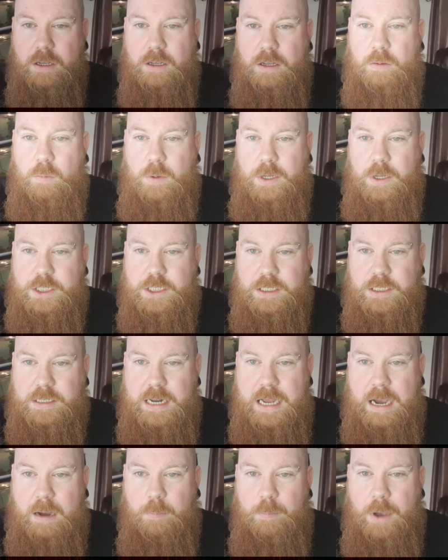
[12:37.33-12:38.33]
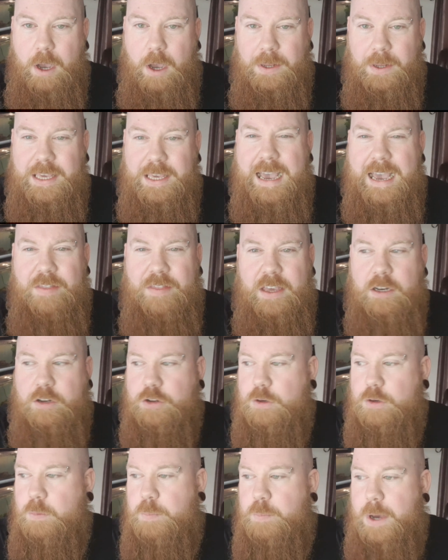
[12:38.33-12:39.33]
which is now bowing. Yeah, they
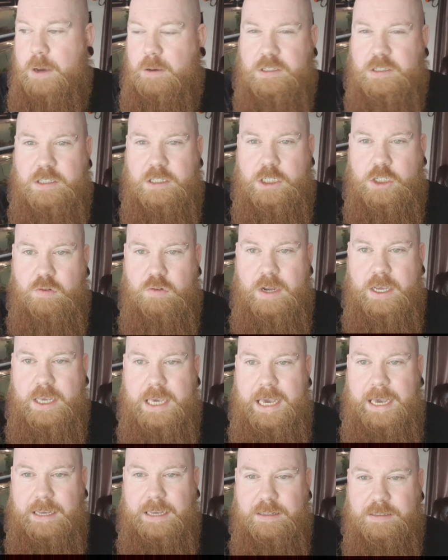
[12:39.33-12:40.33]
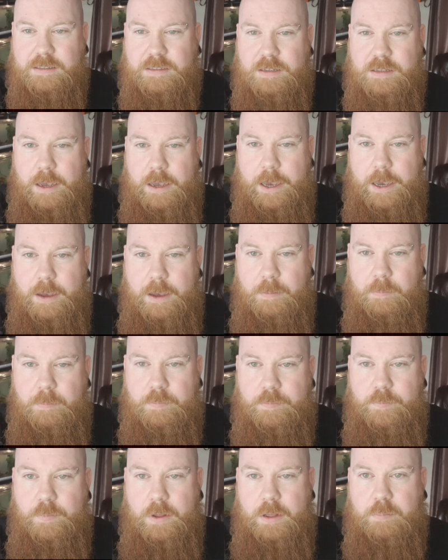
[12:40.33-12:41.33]
do bow. So the trick is, I'm
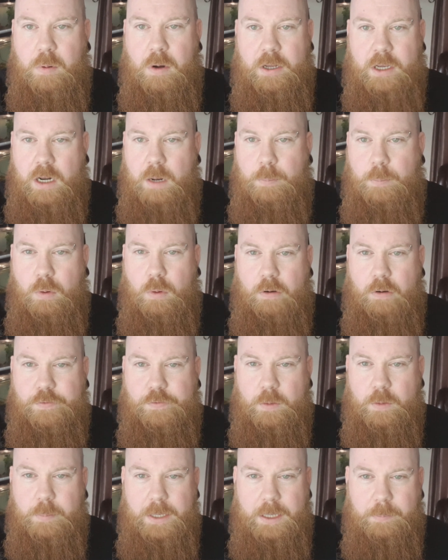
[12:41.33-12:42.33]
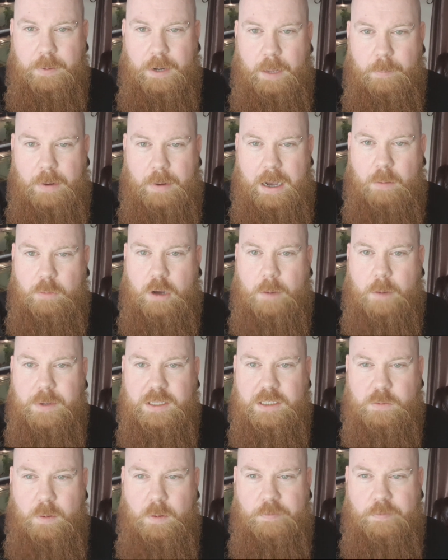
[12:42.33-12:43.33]
probably going to bore a few people here, but I'll go
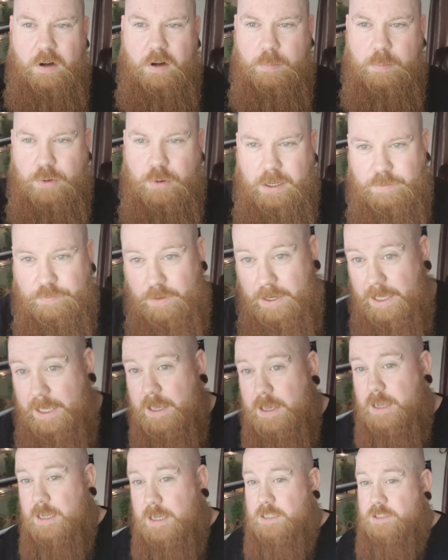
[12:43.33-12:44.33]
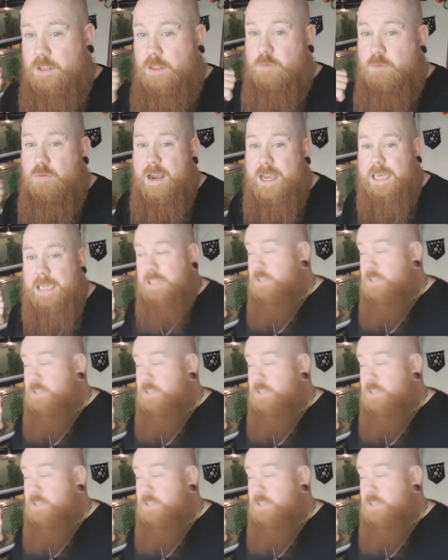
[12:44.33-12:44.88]
into it very briefly. So the racking